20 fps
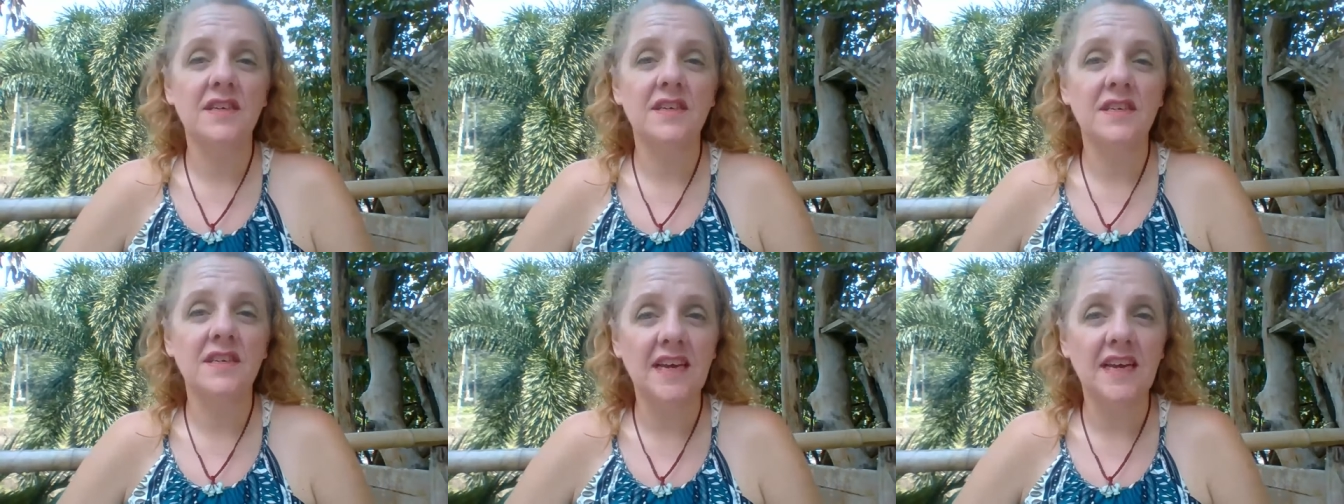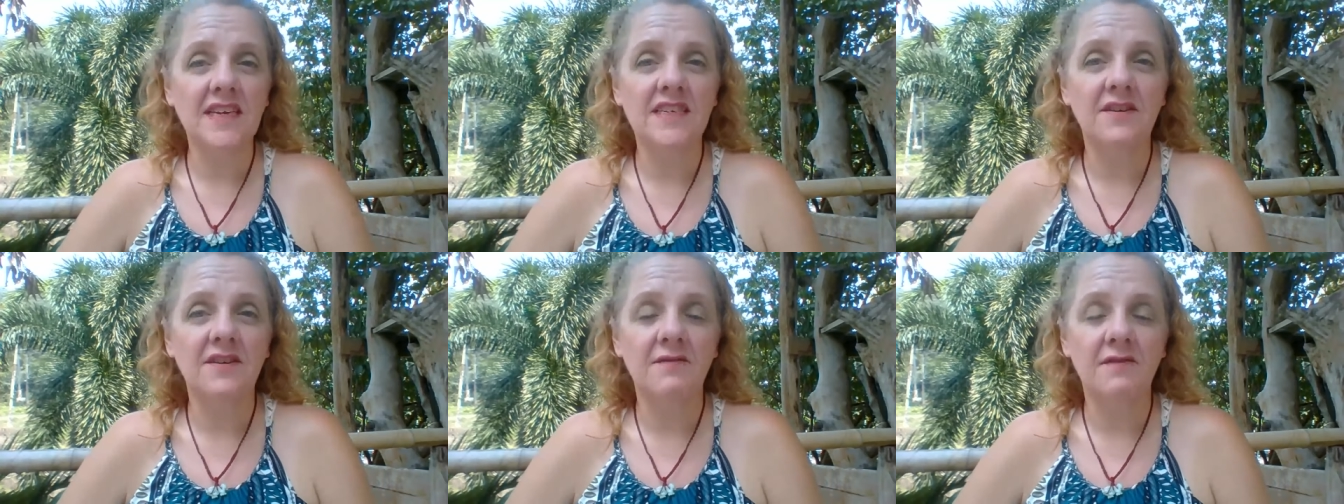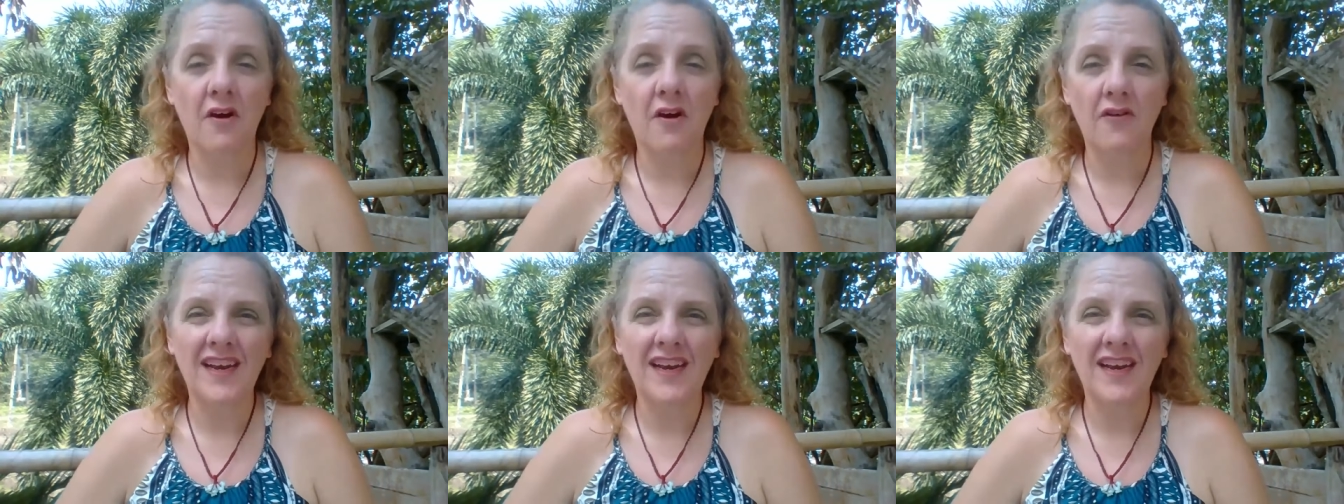says
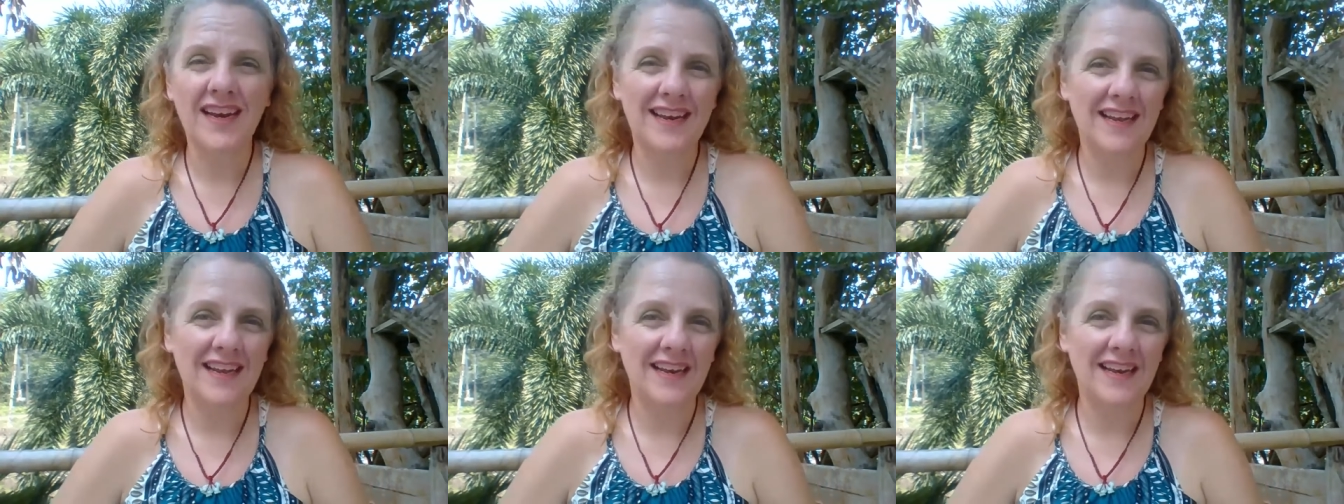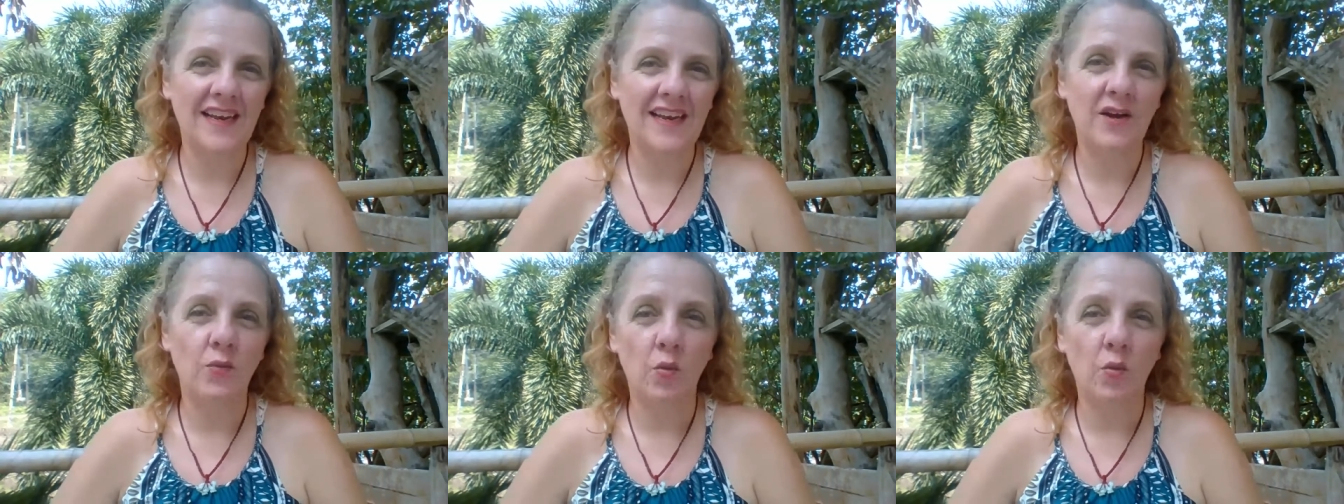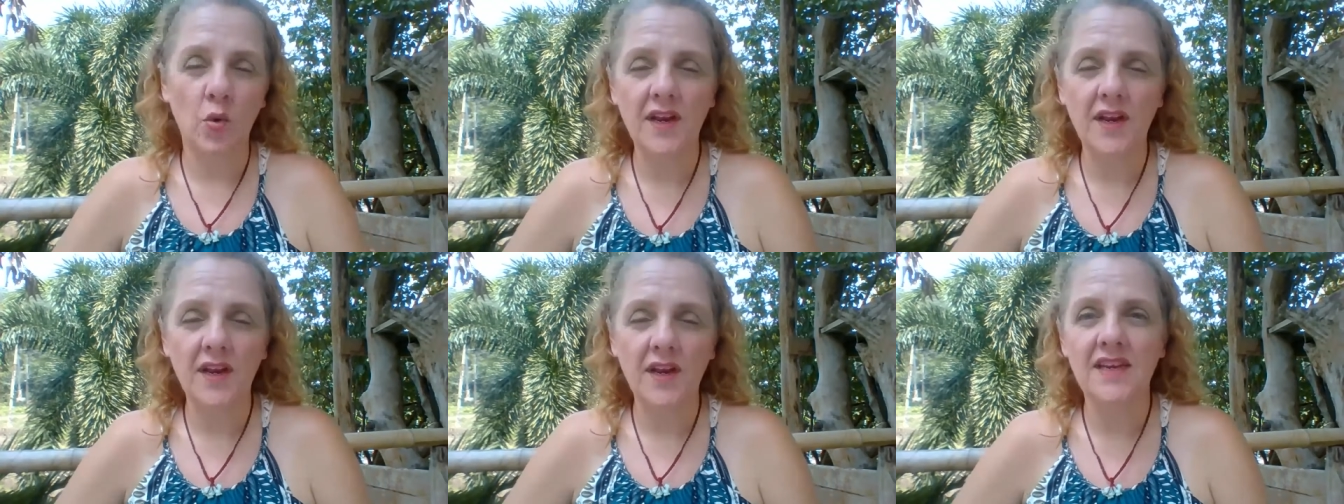very clearly
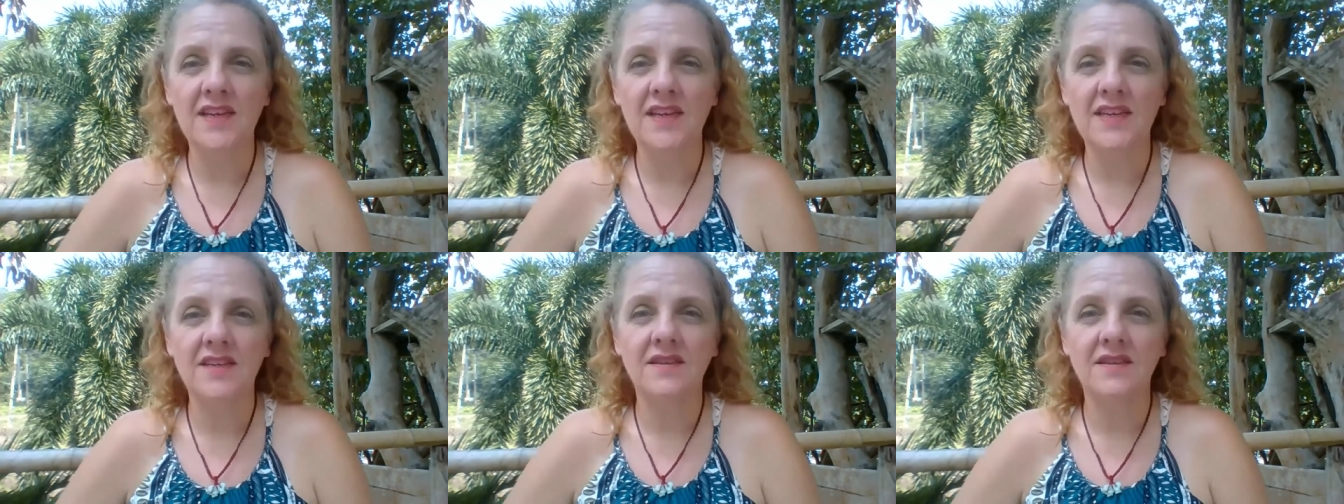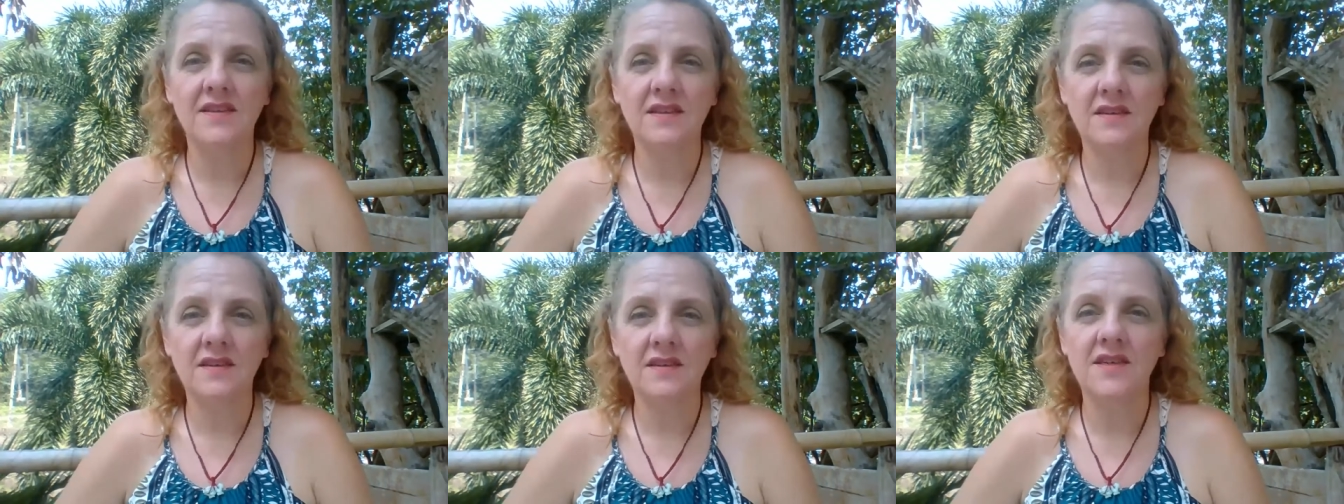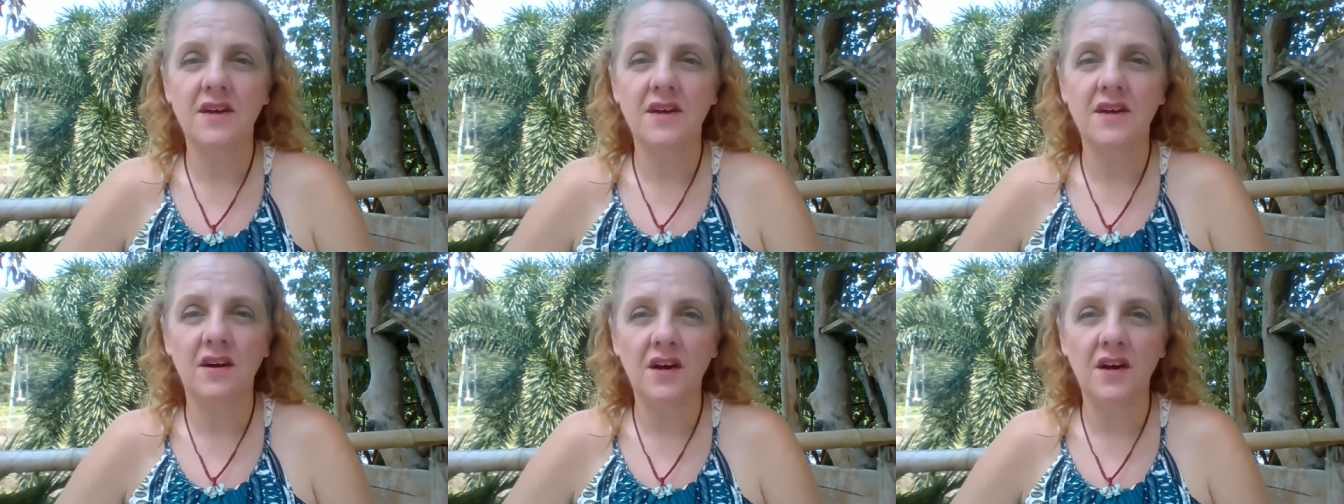what it is
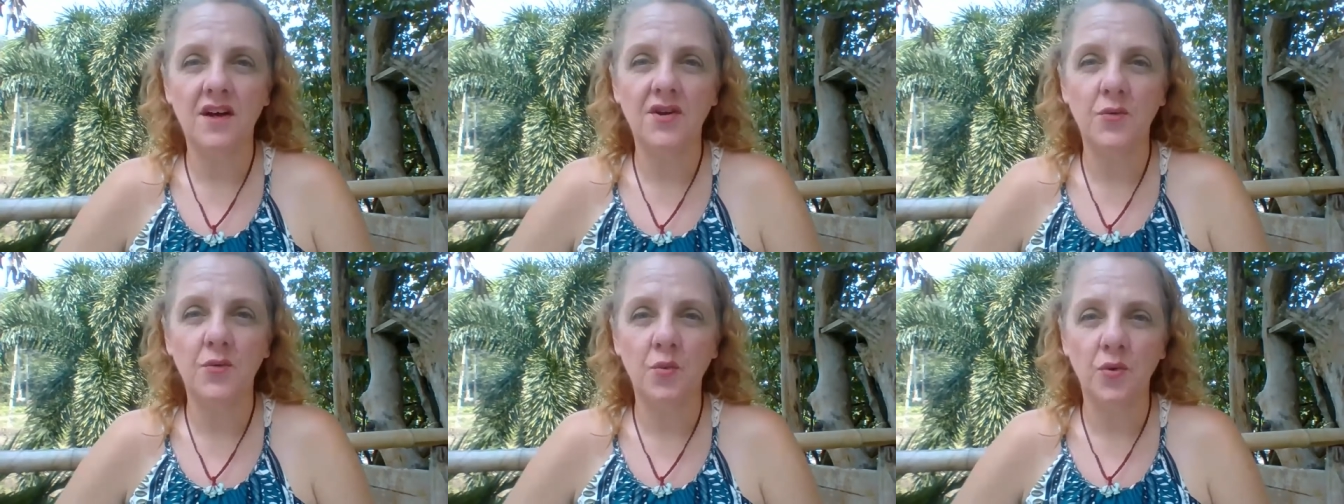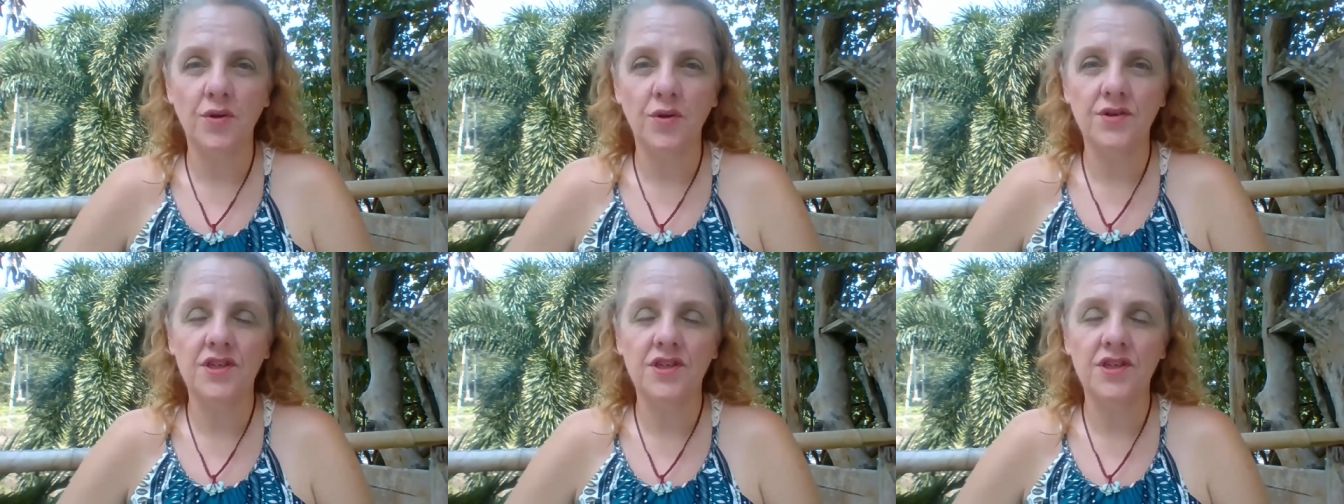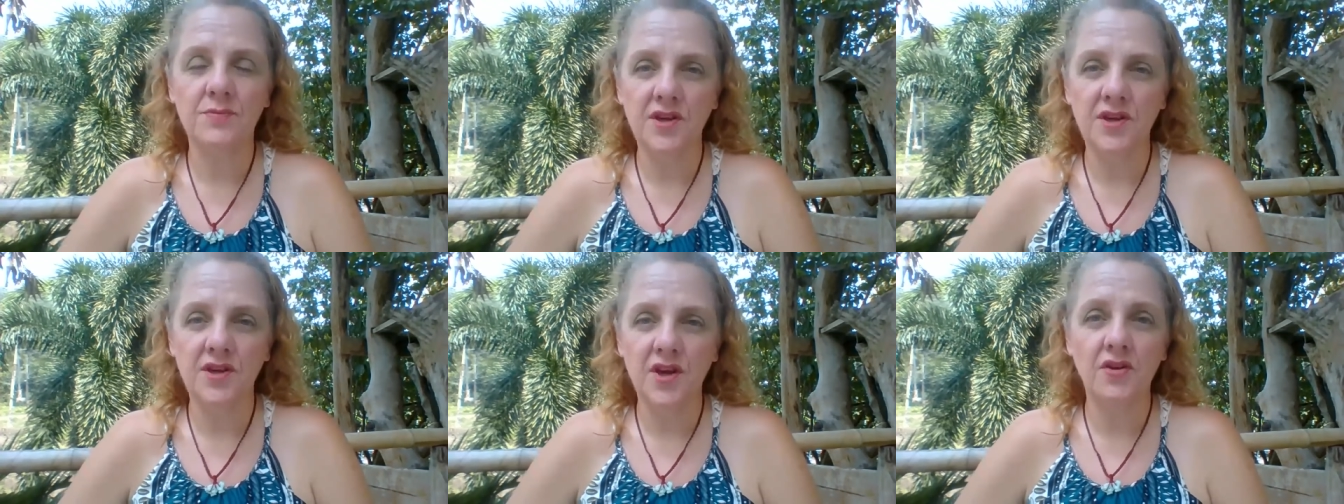that I want
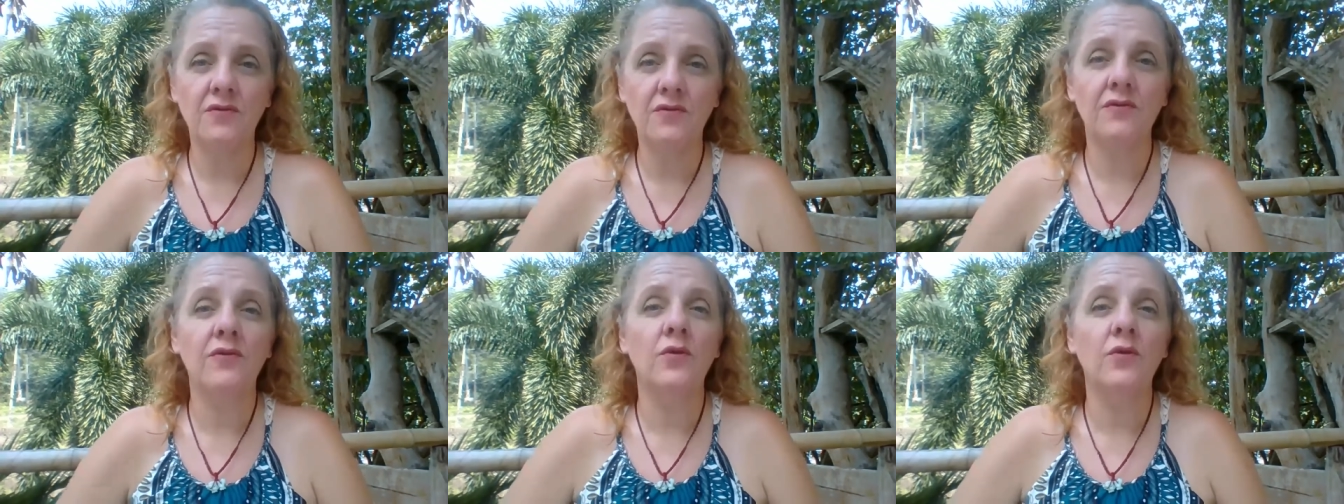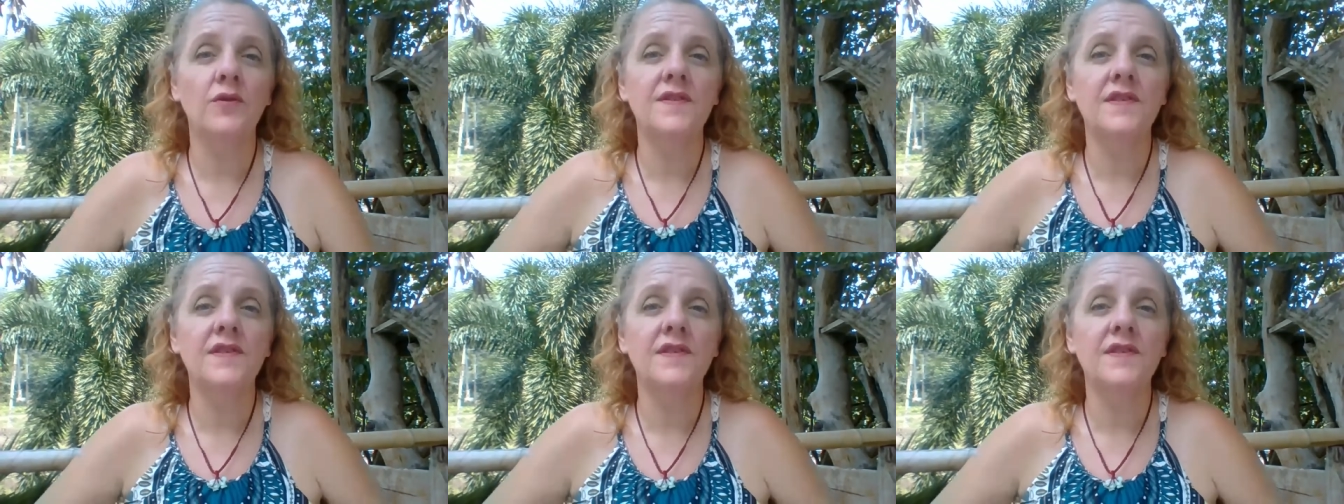to be known for.